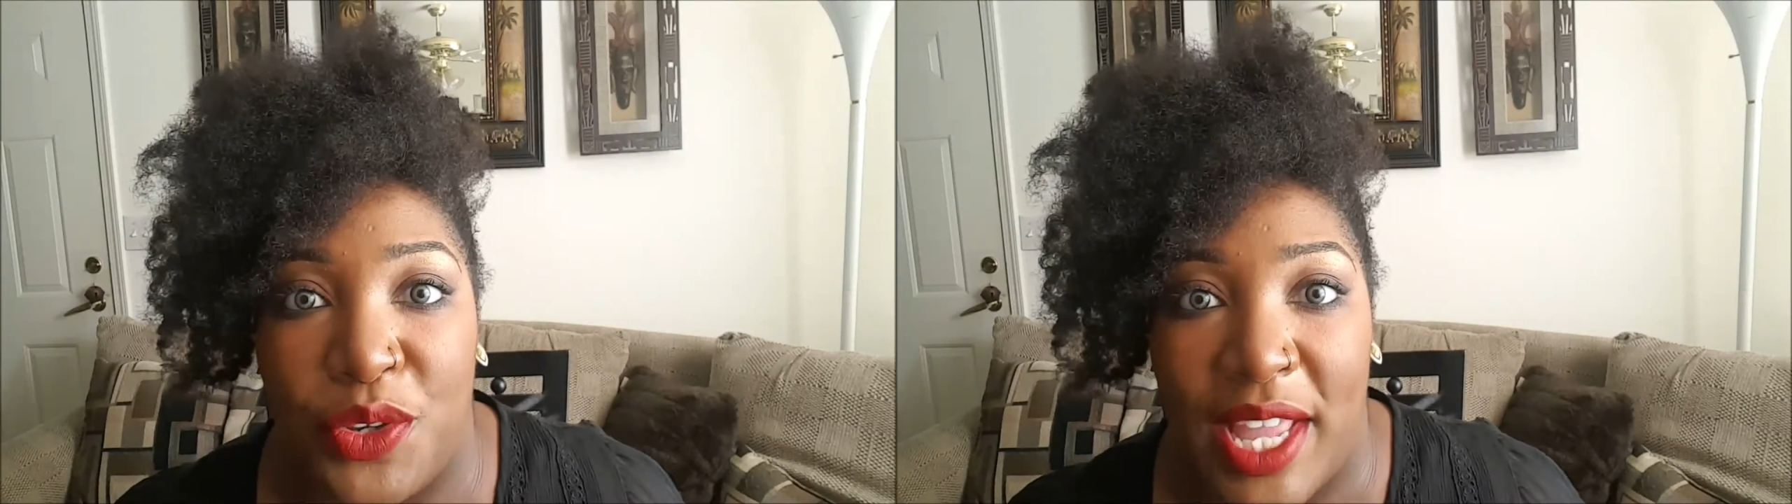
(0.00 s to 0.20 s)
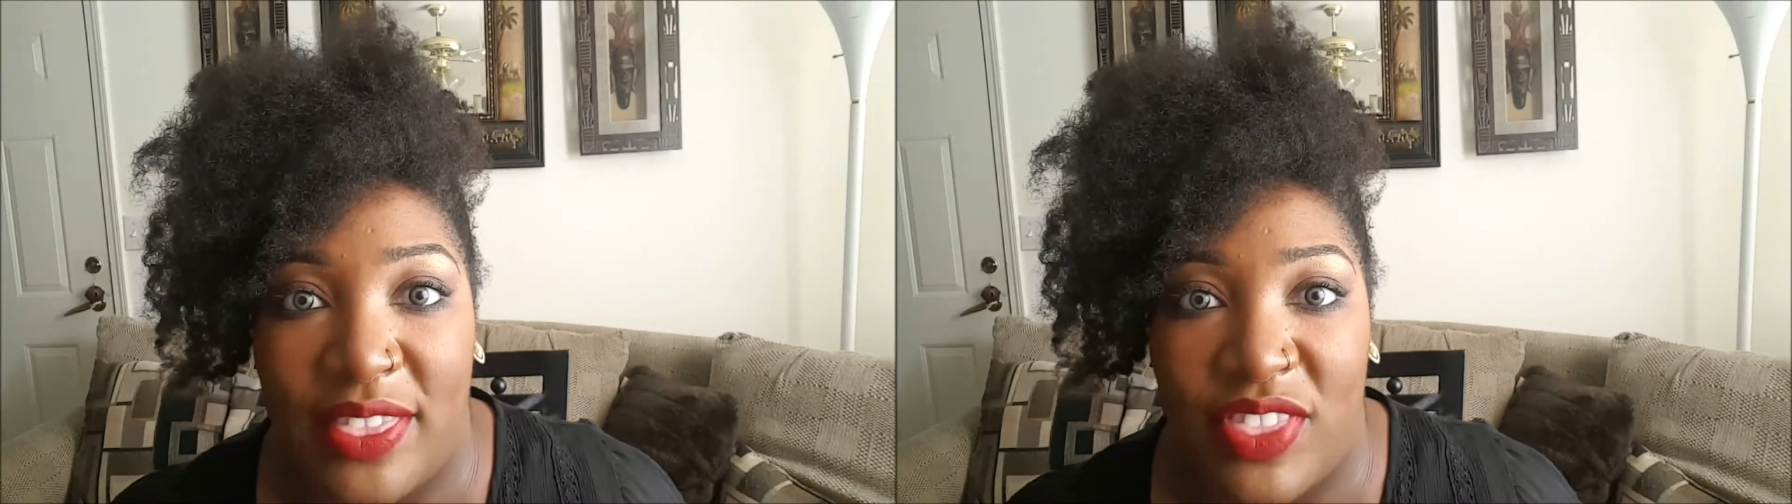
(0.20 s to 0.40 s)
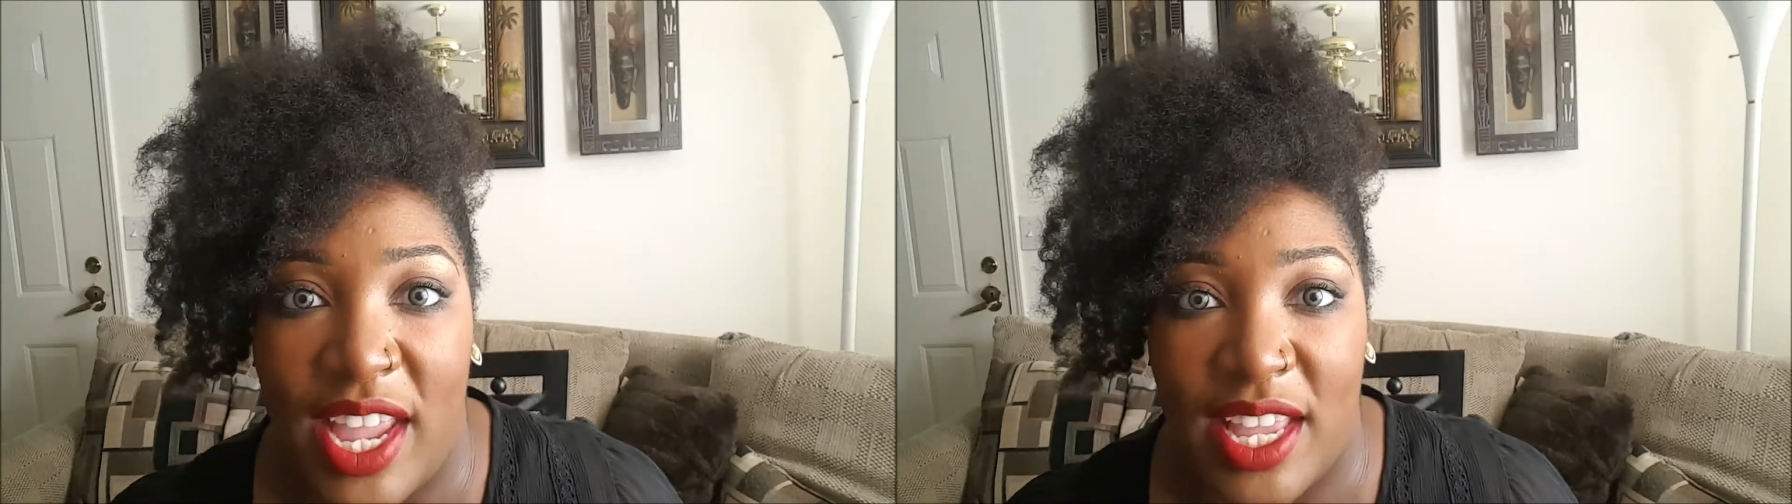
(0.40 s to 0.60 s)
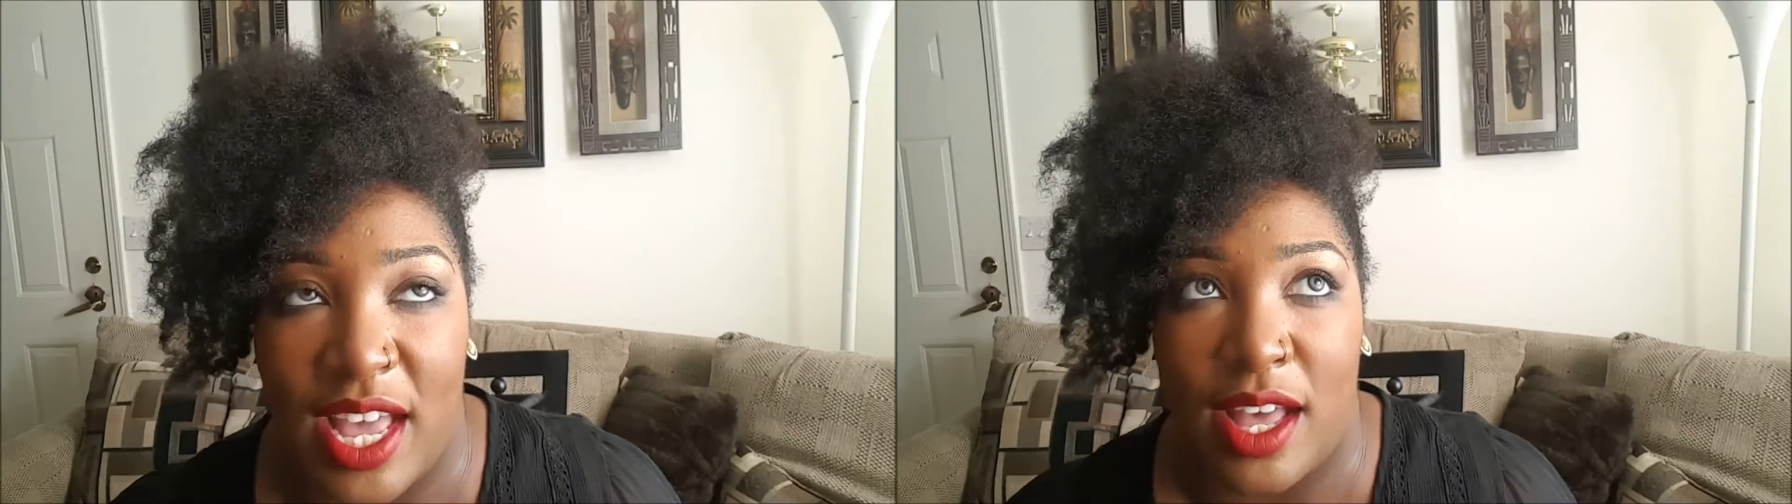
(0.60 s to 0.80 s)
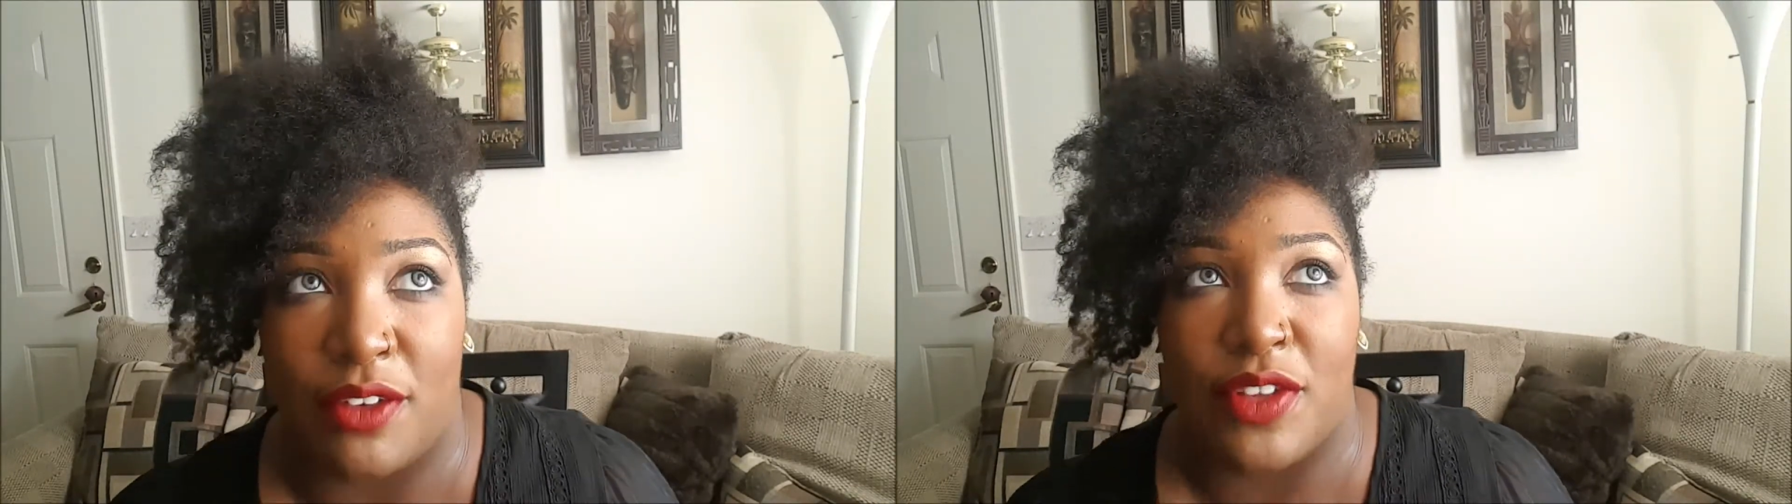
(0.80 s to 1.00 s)
you can think
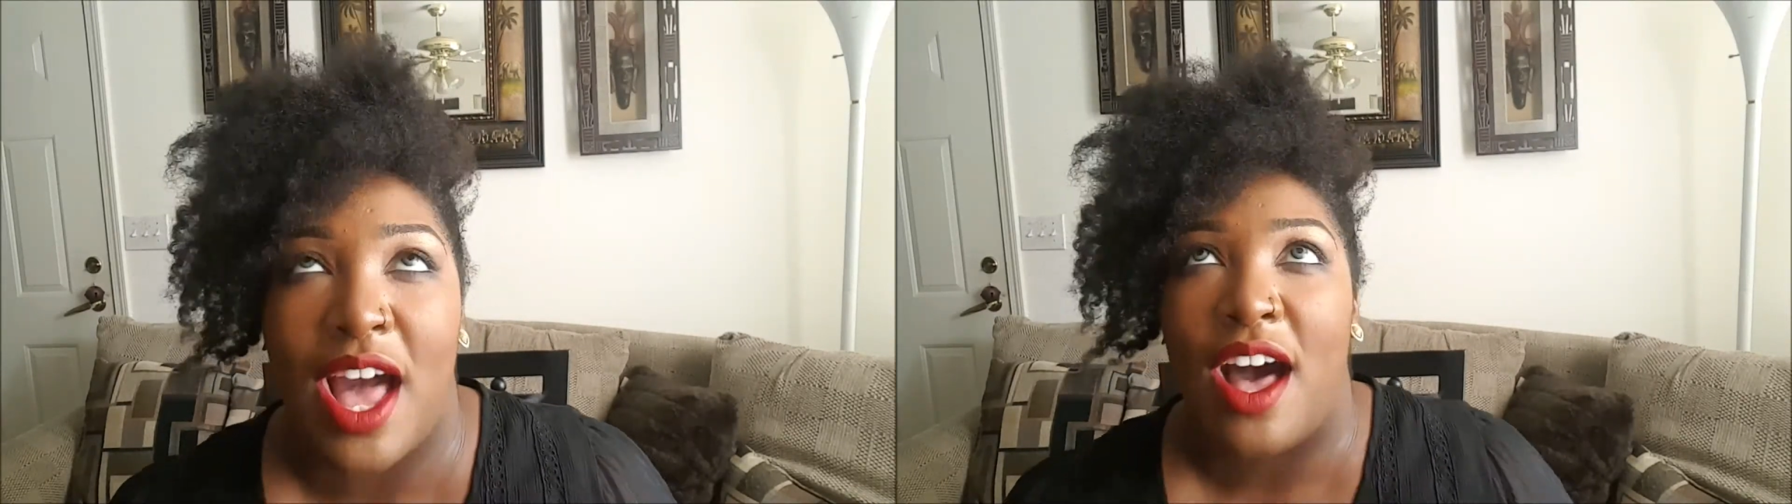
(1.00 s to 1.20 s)
of.